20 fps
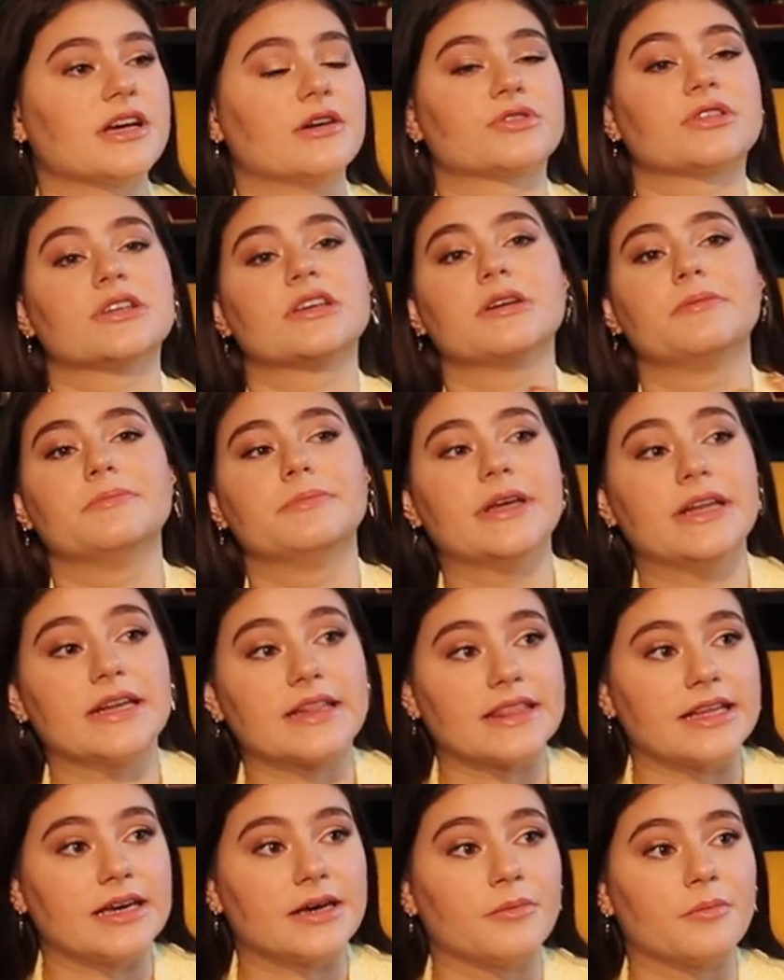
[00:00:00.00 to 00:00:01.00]
how she
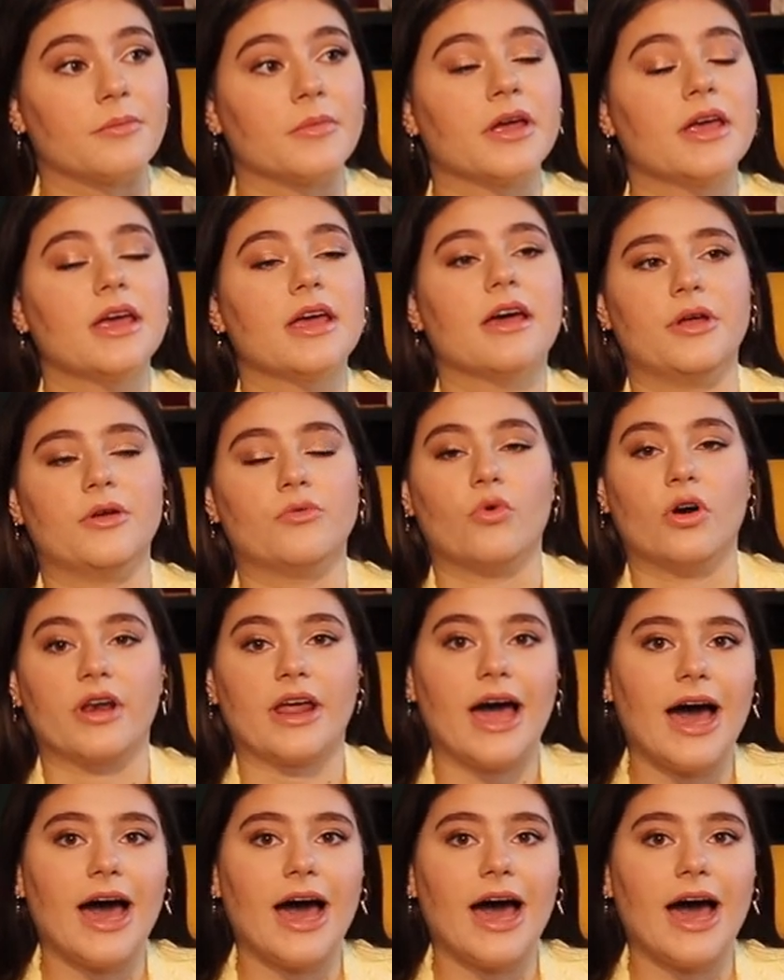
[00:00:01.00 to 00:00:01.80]
committed them and what